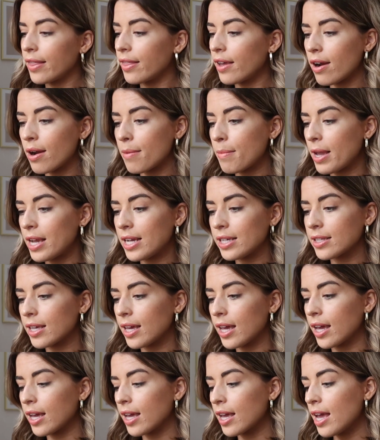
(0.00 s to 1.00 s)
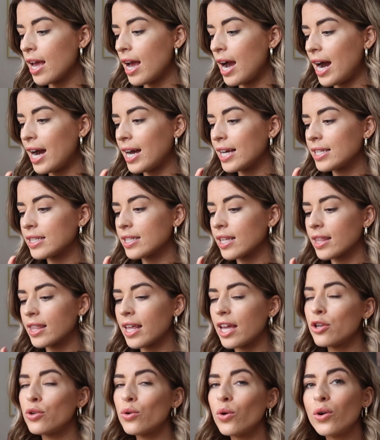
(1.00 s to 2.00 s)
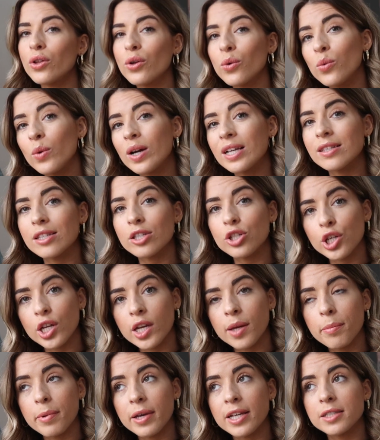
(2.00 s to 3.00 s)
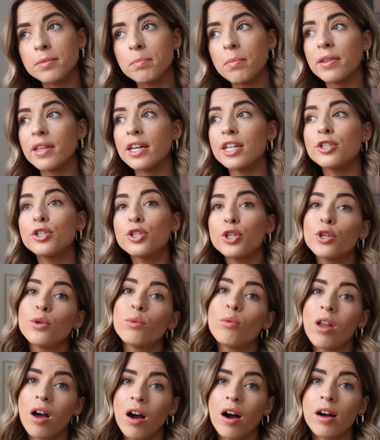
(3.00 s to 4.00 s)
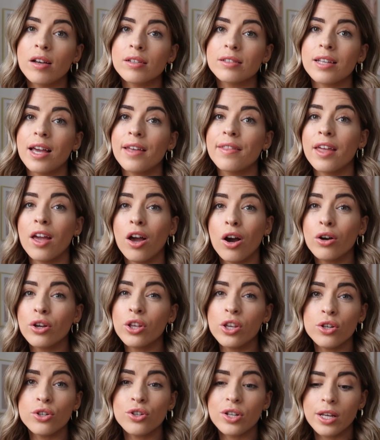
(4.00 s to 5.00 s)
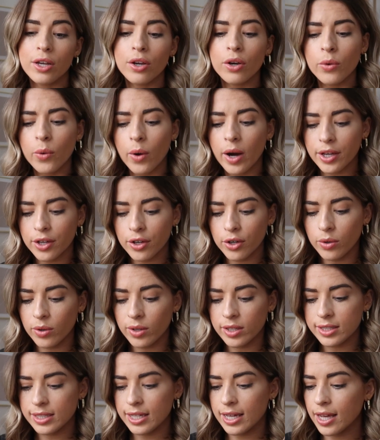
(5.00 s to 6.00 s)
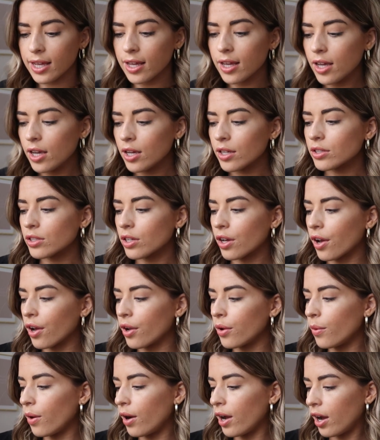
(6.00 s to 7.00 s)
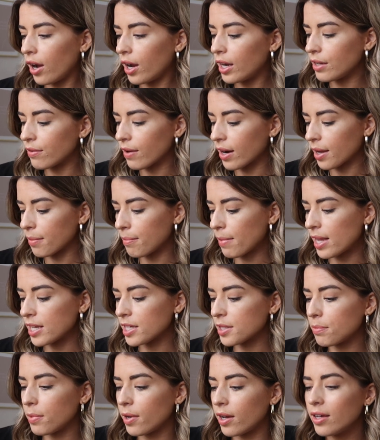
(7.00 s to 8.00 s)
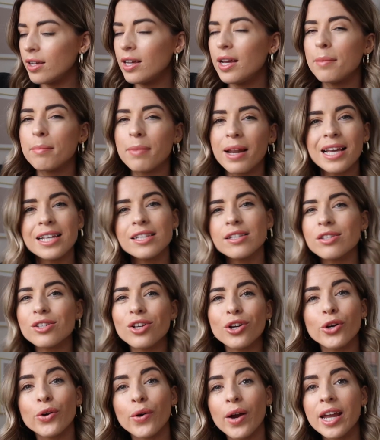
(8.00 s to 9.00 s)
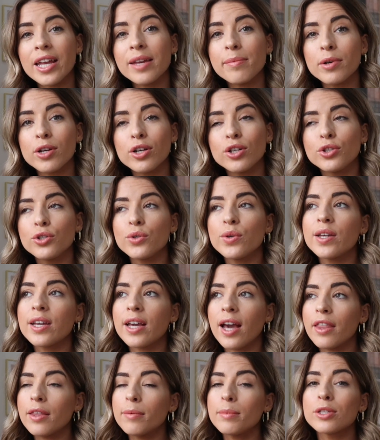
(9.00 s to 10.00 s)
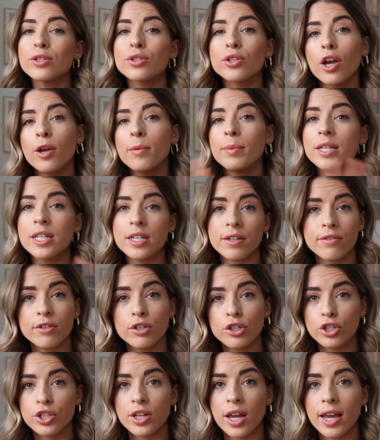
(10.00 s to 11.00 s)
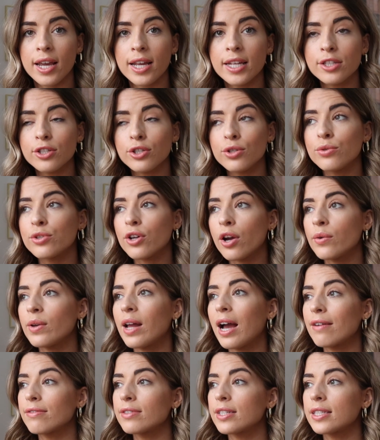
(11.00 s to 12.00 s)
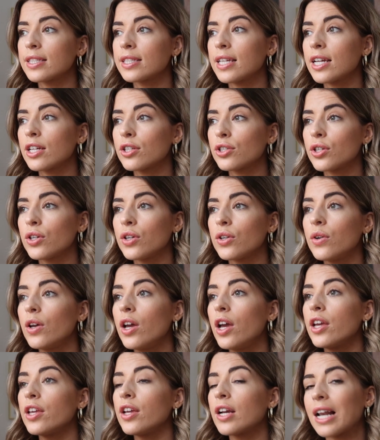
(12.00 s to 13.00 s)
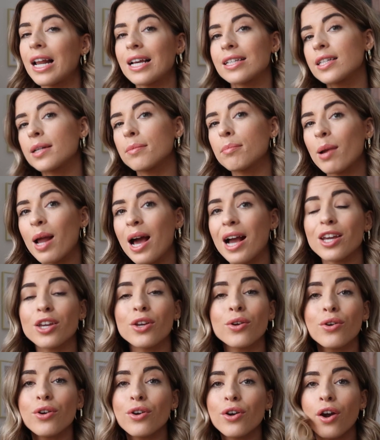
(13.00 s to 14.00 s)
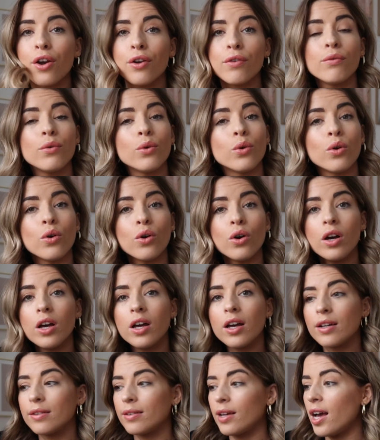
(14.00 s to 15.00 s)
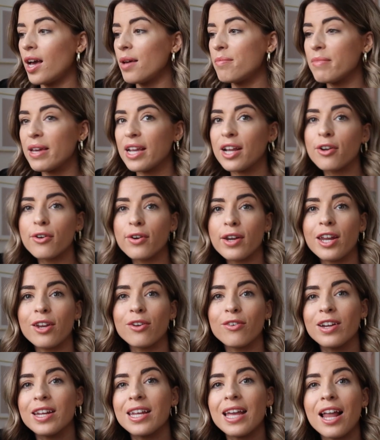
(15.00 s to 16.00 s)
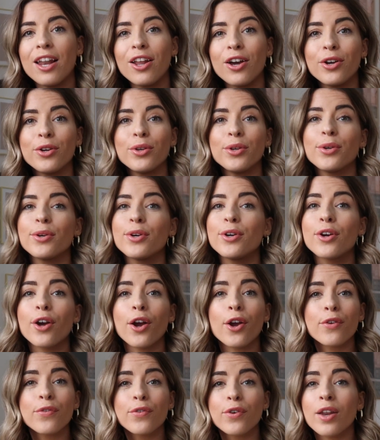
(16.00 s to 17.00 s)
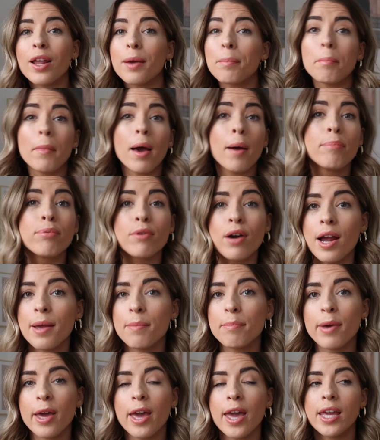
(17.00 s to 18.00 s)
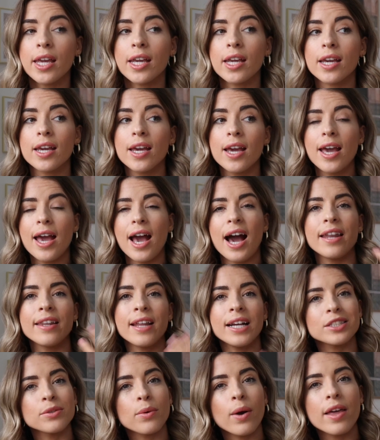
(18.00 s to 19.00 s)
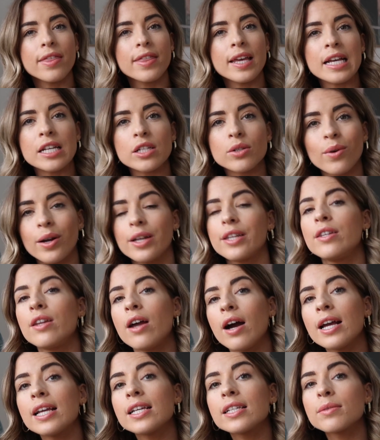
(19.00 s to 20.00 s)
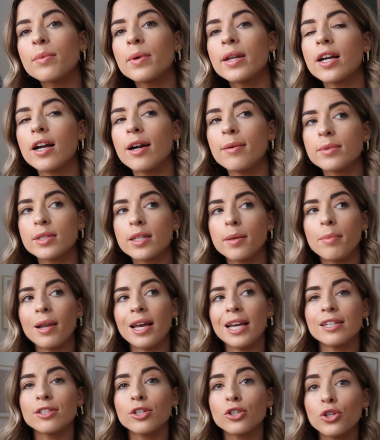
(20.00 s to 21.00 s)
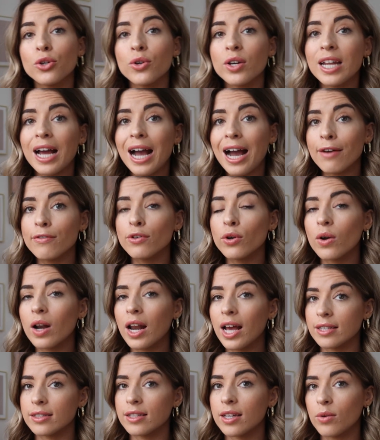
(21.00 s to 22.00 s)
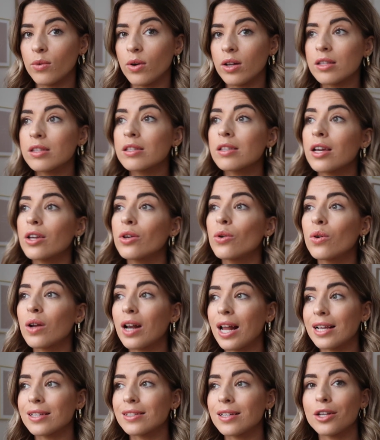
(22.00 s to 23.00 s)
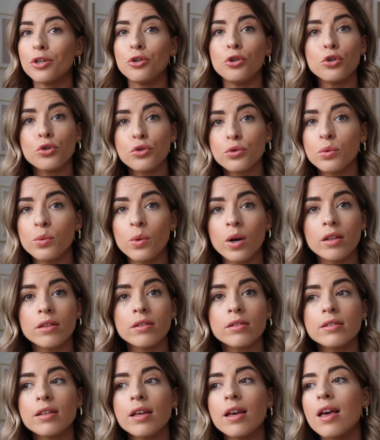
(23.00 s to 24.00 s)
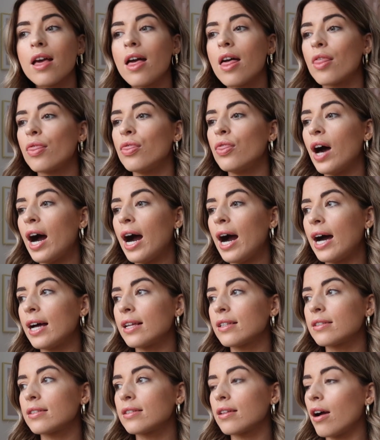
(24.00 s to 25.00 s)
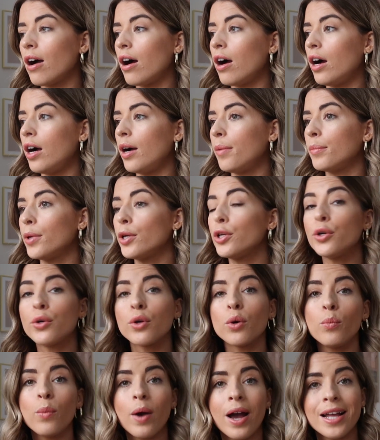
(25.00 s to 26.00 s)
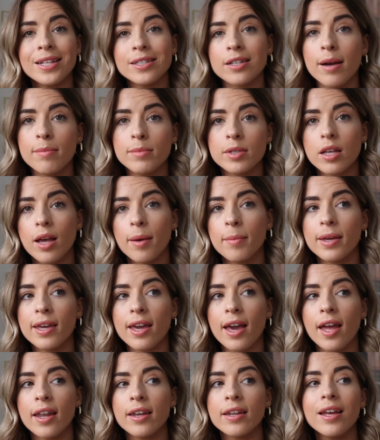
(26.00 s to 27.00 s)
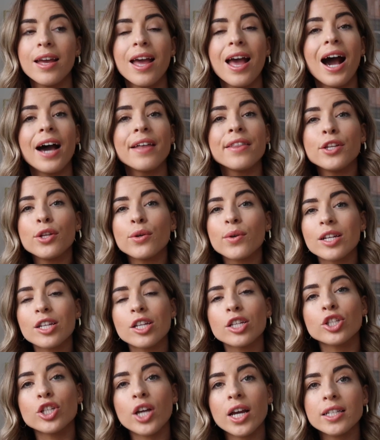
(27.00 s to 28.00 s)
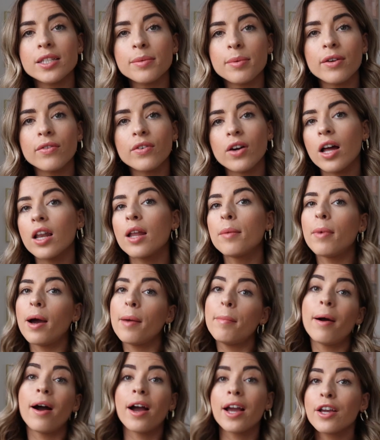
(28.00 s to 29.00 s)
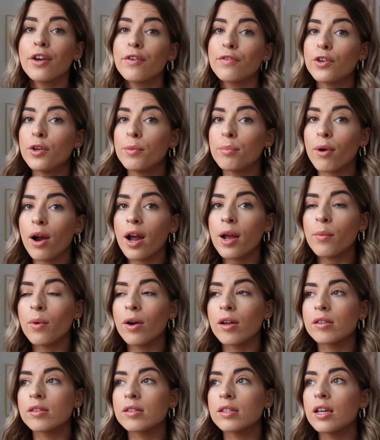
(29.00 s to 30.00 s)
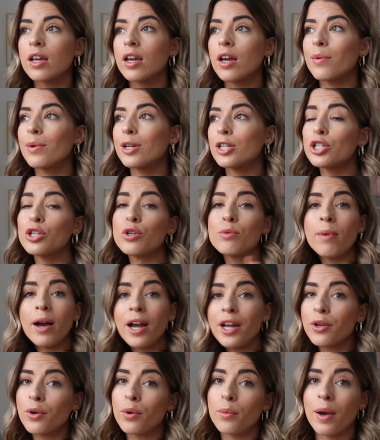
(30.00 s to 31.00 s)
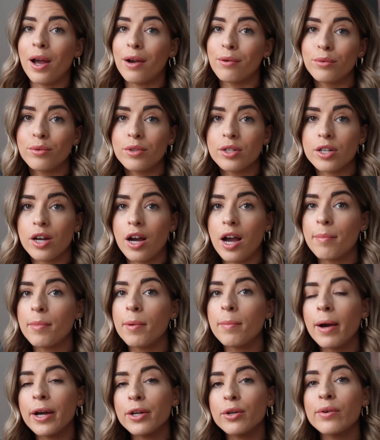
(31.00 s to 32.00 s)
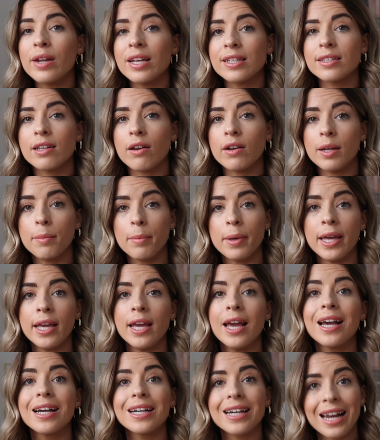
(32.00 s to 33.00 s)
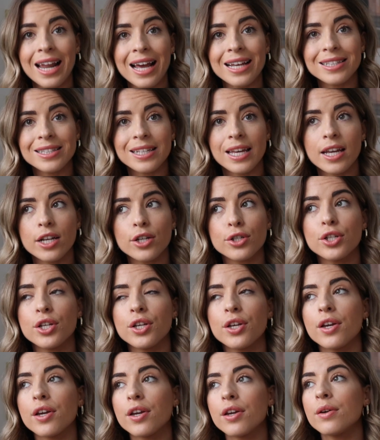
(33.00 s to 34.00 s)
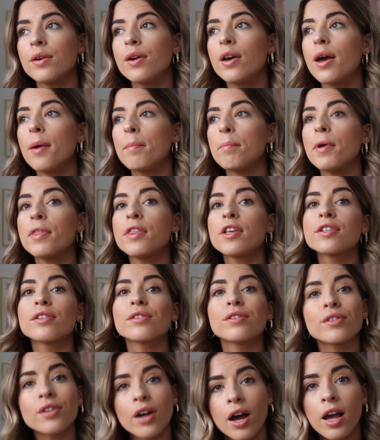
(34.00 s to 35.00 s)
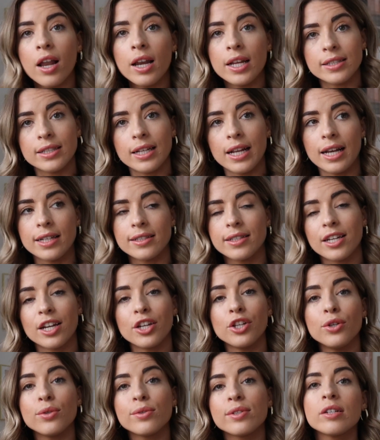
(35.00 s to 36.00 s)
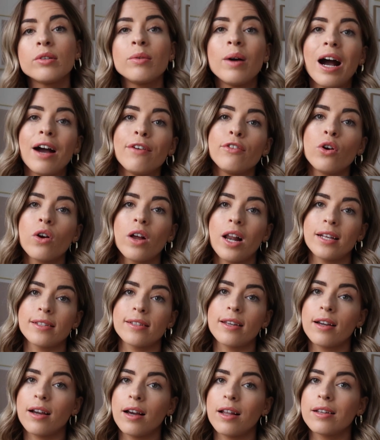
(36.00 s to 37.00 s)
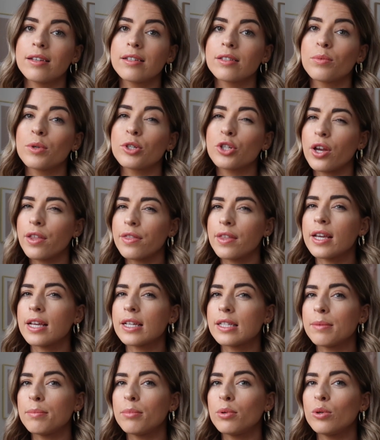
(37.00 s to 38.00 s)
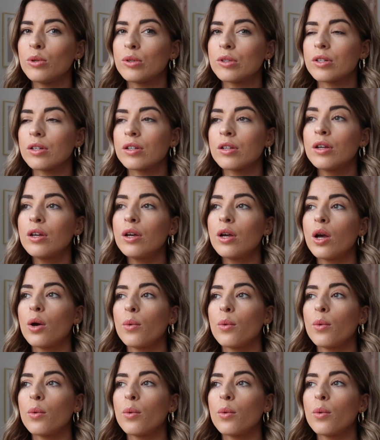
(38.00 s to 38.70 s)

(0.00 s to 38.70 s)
They're amazing and they're not always the cheapest, but they do last and they are usually good, quite good quality, so I highly recommend. But blazers are great because you can get them in so many different shades. You don't have to stick to your classic black. You can go for a mint green or a yellow, you can go for like a bright pink, and that's what I think is quite nice when it comes to blazers. You could have your classic ones, like your classic neutral ones that you can wear time and time again, and then you can inject a bit of color by buying a few bright ones, which you might not wear all the time. It might not necessarily be classic to you, but the style is classic and you still have your classic colors, which I think is important.